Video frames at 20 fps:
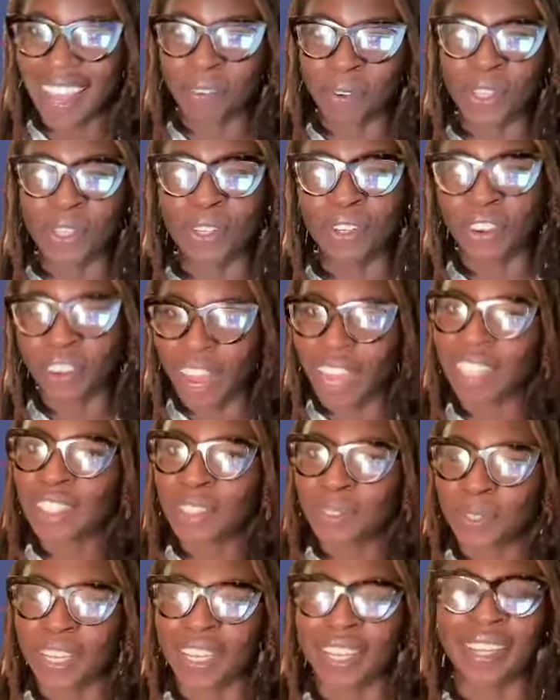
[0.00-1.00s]
And when you
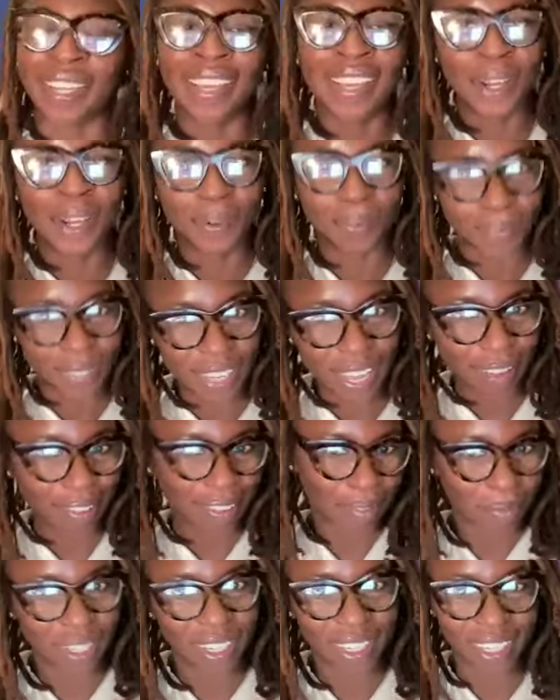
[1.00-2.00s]
graduate, we
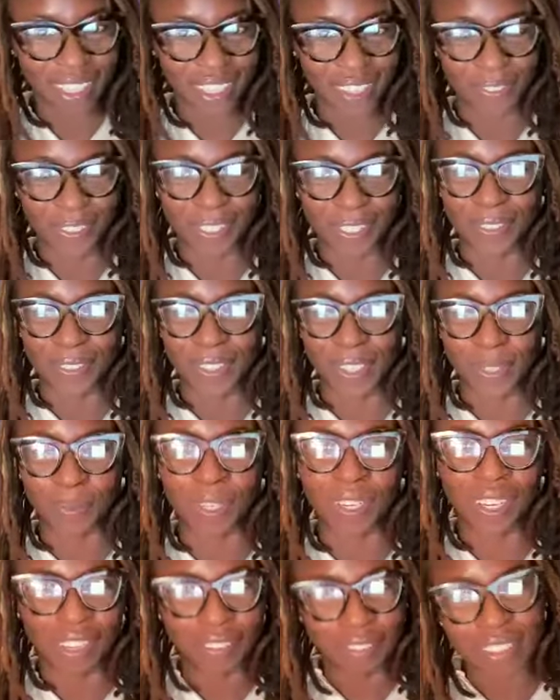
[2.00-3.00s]
have some goodies for you. So
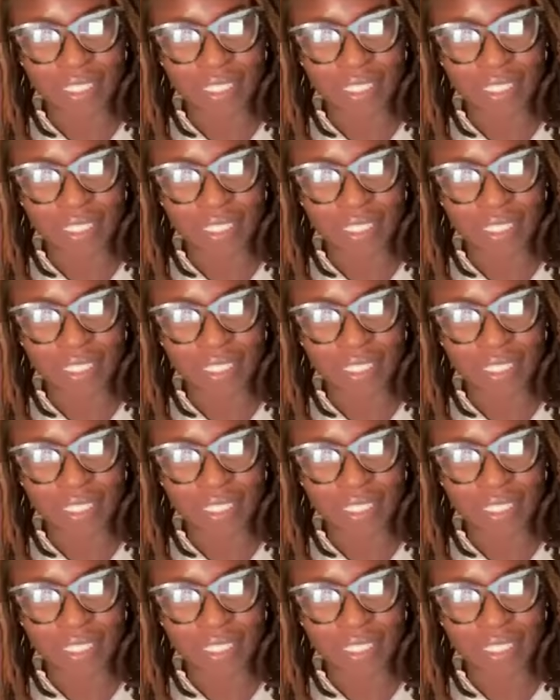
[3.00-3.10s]
we'd